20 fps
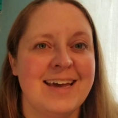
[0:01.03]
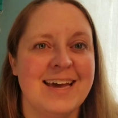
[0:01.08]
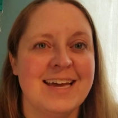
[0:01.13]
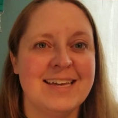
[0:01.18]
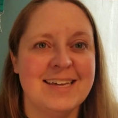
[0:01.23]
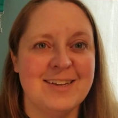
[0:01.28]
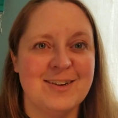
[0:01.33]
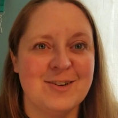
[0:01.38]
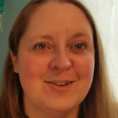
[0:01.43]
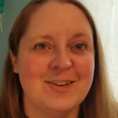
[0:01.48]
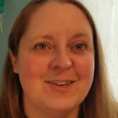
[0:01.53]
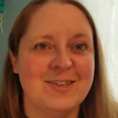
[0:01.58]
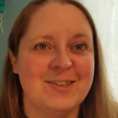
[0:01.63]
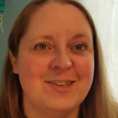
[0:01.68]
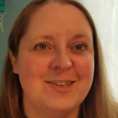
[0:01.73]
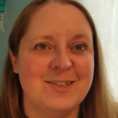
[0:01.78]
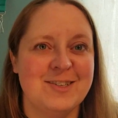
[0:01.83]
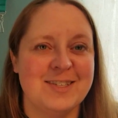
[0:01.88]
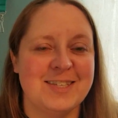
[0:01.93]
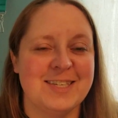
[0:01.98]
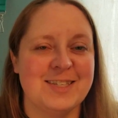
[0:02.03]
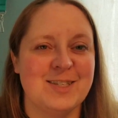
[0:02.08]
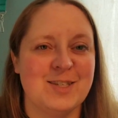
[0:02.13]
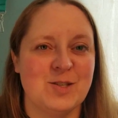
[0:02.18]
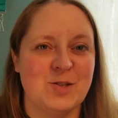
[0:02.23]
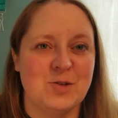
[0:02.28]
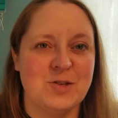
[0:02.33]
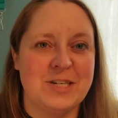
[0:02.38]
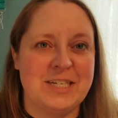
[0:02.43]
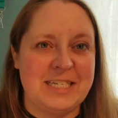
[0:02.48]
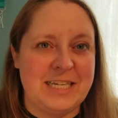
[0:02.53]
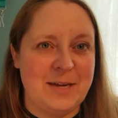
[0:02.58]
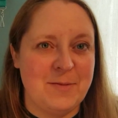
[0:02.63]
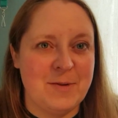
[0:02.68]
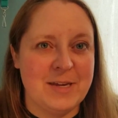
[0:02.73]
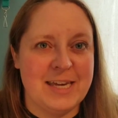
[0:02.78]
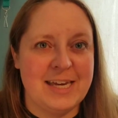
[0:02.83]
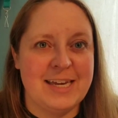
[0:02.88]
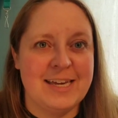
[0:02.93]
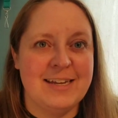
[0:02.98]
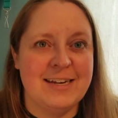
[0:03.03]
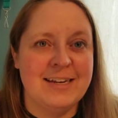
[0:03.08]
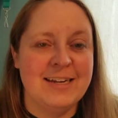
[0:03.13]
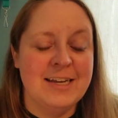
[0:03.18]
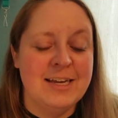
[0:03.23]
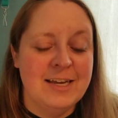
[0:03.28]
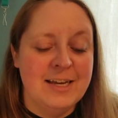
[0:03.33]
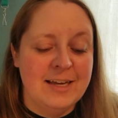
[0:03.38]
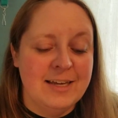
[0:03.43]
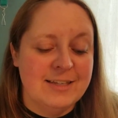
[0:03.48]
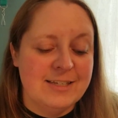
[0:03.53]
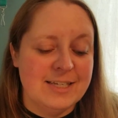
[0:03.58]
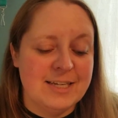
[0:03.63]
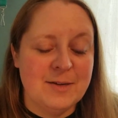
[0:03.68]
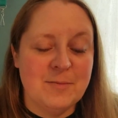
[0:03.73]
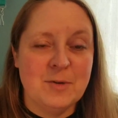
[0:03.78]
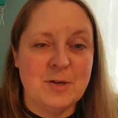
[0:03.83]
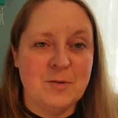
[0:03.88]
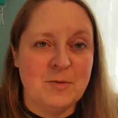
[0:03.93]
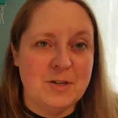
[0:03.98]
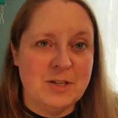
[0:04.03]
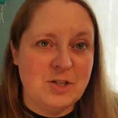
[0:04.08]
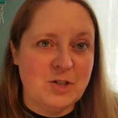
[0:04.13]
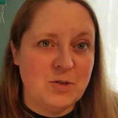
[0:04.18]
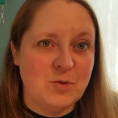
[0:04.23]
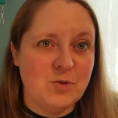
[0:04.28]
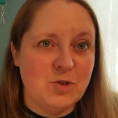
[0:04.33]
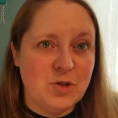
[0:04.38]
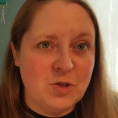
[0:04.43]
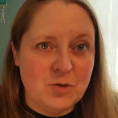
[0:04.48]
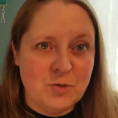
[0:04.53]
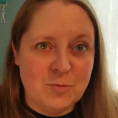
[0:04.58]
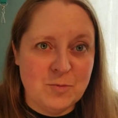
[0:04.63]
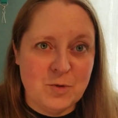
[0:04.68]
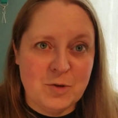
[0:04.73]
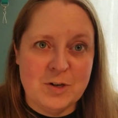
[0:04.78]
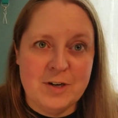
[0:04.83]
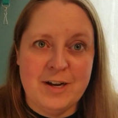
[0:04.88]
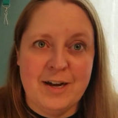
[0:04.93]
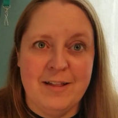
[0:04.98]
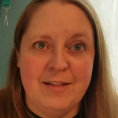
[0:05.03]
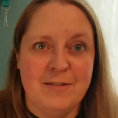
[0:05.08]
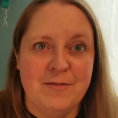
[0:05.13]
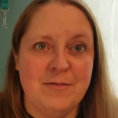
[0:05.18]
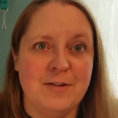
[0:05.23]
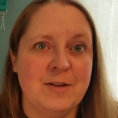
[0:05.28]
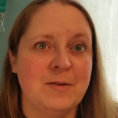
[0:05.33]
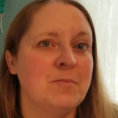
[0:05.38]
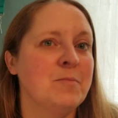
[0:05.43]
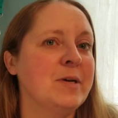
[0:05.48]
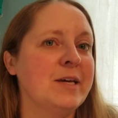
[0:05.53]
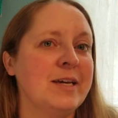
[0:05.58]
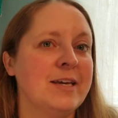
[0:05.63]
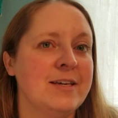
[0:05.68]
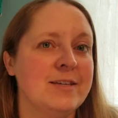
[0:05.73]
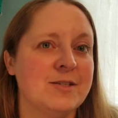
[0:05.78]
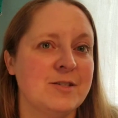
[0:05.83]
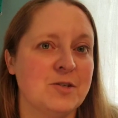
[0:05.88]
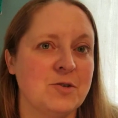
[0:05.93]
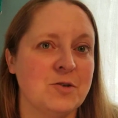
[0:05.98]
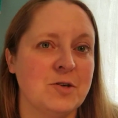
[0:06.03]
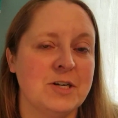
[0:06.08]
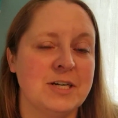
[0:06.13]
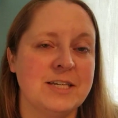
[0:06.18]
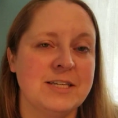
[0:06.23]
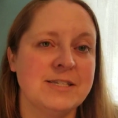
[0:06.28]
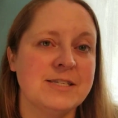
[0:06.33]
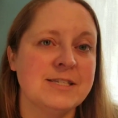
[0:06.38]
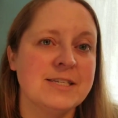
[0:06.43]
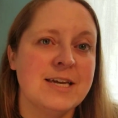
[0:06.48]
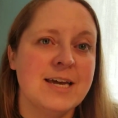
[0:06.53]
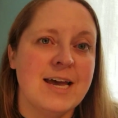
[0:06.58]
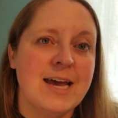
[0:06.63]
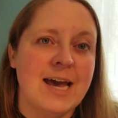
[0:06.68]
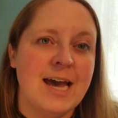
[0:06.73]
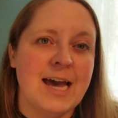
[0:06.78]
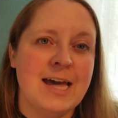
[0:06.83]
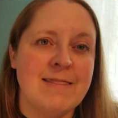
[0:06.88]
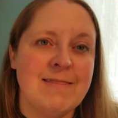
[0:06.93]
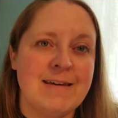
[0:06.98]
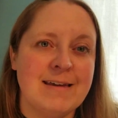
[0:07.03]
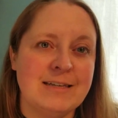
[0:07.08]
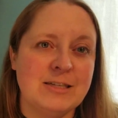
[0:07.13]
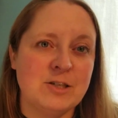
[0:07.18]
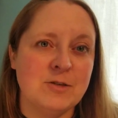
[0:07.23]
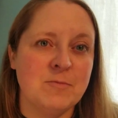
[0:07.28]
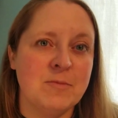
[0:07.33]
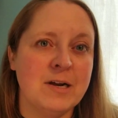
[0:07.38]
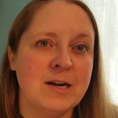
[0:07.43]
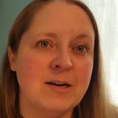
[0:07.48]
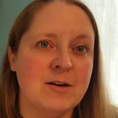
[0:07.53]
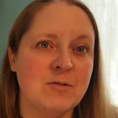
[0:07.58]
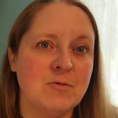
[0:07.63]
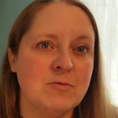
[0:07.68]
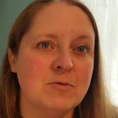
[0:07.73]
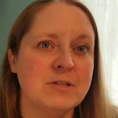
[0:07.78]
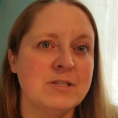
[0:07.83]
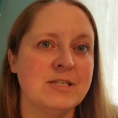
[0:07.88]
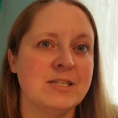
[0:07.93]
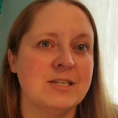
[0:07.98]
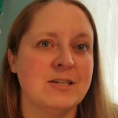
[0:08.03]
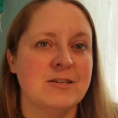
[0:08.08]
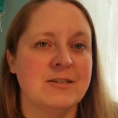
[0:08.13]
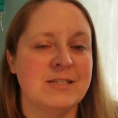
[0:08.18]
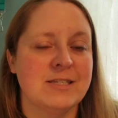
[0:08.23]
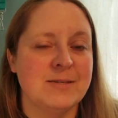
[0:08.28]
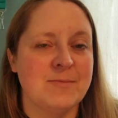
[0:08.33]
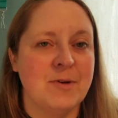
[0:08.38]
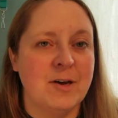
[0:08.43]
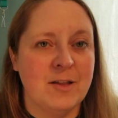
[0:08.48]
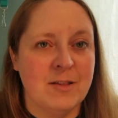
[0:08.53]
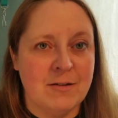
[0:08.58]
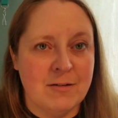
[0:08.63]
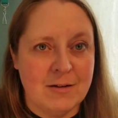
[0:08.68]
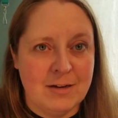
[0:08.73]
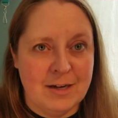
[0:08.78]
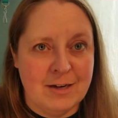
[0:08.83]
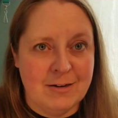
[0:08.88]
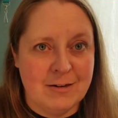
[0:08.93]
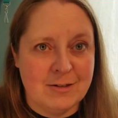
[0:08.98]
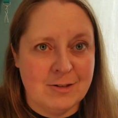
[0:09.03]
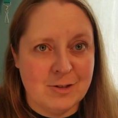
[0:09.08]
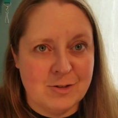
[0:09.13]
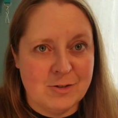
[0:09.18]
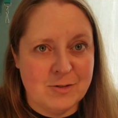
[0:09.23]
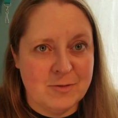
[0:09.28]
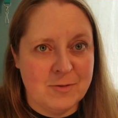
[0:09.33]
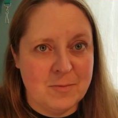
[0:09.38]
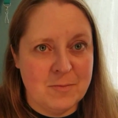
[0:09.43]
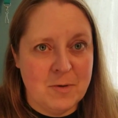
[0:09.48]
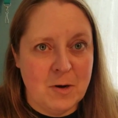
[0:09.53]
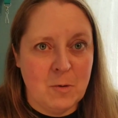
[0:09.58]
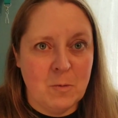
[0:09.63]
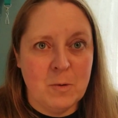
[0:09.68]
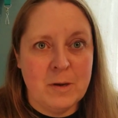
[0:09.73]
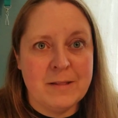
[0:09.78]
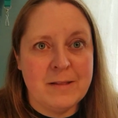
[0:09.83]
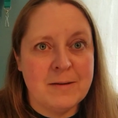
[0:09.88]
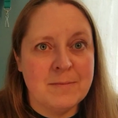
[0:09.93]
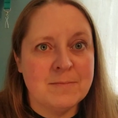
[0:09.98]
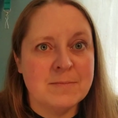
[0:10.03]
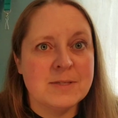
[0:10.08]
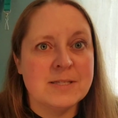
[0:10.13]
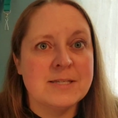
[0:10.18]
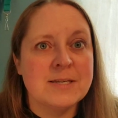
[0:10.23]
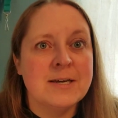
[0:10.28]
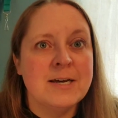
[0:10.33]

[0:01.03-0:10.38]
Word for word: Hi kindergartners, it's story time again. Today I'm going to read you two more Elephant and Piggy stories, and then tomorrow we'll start some other characters from Mo Willems.